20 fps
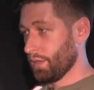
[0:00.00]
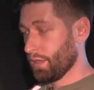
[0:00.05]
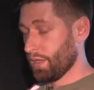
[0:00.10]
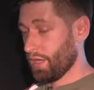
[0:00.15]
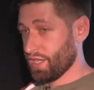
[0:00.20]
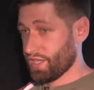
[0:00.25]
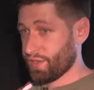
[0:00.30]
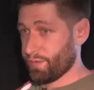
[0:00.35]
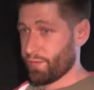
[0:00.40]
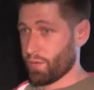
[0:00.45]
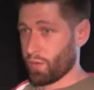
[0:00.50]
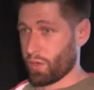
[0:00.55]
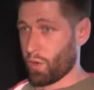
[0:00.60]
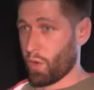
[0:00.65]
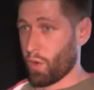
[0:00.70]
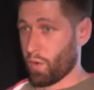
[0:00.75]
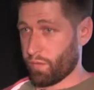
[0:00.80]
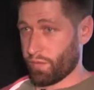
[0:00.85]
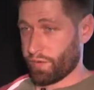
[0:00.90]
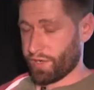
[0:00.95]
As for
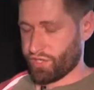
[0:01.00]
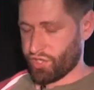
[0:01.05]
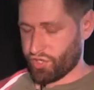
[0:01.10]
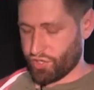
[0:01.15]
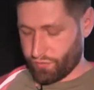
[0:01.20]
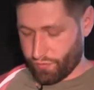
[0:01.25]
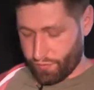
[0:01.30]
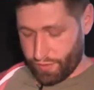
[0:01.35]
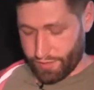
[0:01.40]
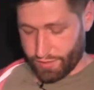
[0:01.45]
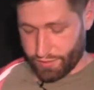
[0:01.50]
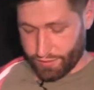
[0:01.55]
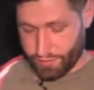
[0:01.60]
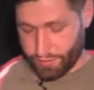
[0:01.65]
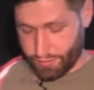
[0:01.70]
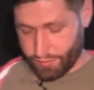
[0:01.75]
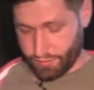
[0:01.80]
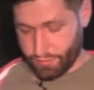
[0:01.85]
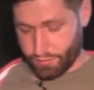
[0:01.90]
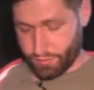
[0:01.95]
coverage track,
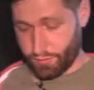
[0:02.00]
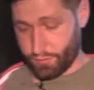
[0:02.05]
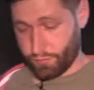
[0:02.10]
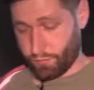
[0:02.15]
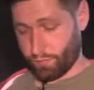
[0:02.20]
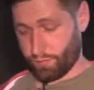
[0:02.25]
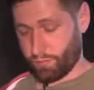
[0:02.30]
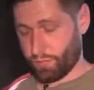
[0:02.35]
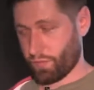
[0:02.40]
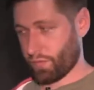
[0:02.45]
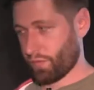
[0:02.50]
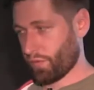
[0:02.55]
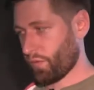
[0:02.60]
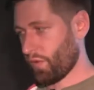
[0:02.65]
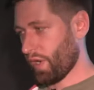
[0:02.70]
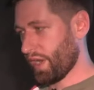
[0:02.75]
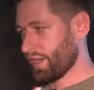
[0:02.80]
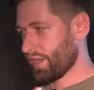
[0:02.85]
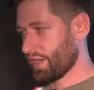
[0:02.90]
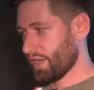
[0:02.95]

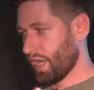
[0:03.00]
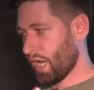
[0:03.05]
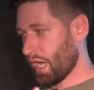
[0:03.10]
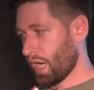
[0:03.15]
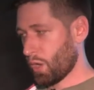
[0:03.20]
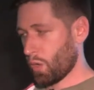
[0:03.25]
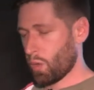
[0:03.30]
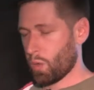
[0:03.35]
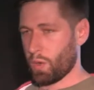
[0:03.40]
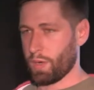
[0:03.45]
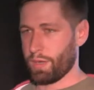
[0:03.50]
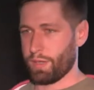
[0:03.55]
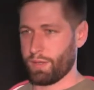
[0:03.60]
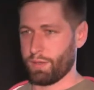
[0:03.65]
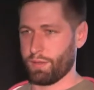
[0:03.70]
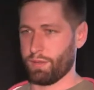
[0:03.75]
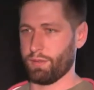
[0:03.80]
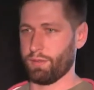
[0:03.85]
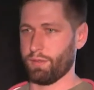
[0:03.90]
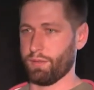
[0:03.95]
right now
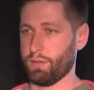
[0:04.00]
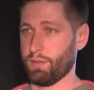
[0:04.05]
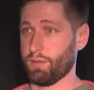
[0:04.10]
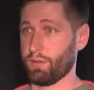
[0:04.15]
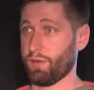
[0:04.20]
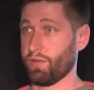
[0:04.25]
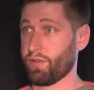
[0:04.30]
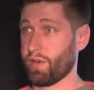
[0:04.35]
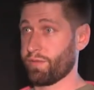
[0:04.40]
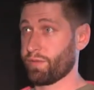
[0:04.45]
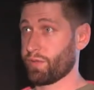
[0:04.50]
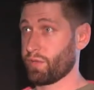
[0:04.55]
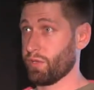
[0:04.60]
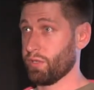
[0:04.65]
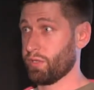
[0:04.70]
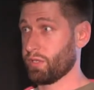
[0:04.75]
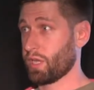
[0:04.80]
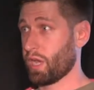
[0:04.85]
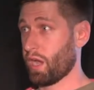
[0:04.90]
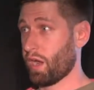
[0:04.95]

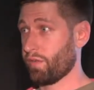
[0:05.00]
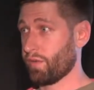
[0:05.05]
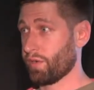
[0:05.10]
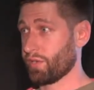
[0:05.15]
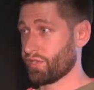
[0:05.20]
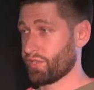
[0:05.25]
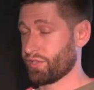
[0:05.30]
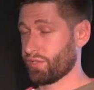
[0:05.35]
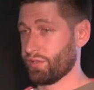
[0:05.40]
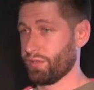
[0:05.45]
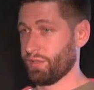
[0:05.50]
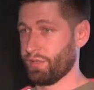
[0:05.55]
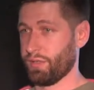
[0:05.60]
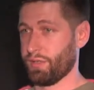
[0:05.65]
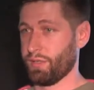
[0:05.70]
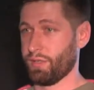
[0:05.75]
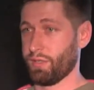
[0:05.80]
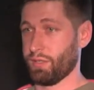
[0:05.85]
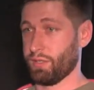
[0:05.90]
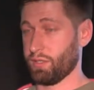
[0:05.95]
GraphQL covers
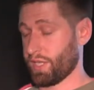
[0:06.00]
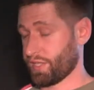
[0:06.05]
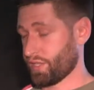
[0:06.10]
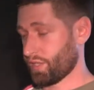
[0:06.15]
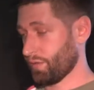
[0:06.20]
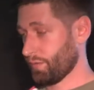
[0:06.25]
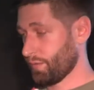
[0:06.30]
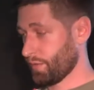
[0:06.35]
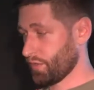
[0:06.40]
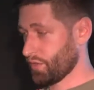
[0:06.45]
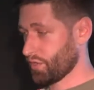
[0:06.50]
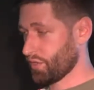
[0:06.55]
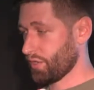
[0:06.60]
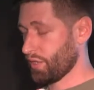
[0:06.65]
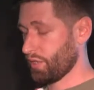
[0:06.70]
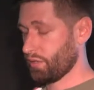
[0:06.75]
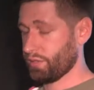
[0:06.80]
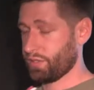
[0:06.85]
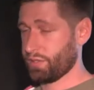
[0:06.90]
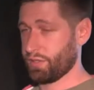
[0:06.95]
lots of
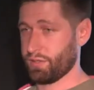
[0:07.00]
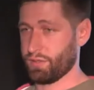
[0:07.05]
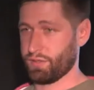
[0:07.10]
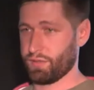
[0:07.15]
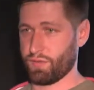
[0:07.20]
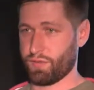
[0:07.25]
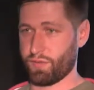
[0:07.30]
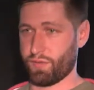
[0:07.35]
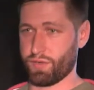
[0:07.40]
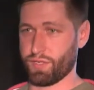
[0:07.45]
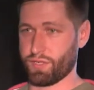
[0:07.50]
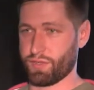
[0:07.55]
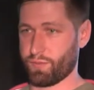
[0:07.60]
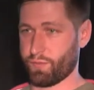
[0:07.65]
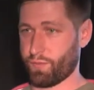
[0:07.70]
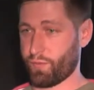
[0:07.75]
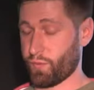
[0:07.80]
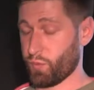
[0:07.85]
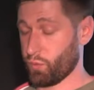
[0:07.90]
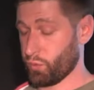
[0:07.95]
functionality. There is
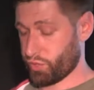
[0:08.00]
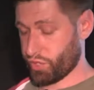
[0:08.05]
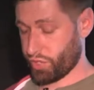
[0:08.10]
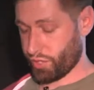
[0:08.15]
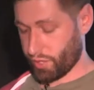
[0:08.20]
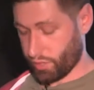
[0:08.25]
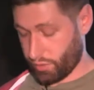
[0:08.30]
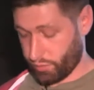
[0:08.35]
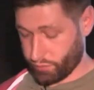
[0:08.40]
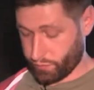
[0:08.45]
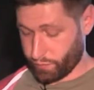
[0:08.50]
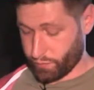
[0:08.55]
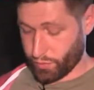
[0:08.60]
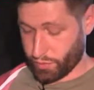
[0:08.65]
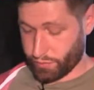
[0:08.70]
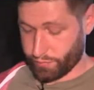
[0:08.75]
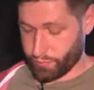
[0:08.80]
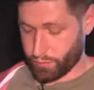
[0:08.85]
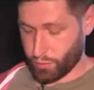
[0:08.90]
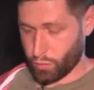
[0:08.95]
full checkout
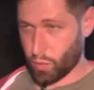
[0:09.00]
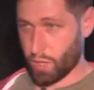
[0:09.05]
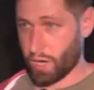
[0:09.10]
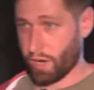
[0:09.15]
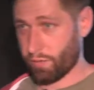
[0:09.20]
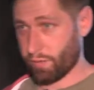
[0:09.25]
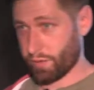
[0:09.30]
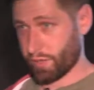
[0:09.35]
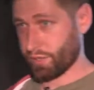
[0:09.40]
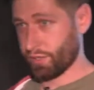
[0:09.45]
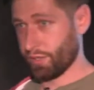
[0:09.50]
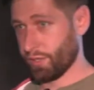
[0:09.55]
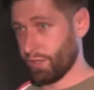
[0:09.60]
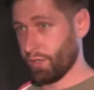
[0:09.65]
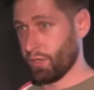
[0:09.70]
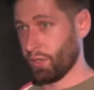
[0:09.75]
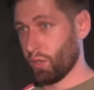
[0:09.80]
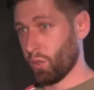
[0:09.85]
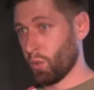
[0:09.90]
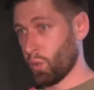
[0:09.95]
workflow covered
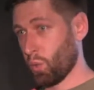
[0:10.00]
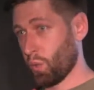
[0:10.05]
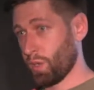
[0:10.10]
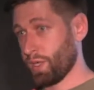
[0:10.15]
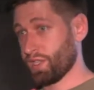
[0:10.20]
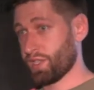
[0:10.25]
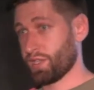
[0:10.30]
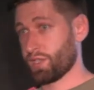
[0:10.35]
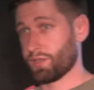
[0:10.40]
with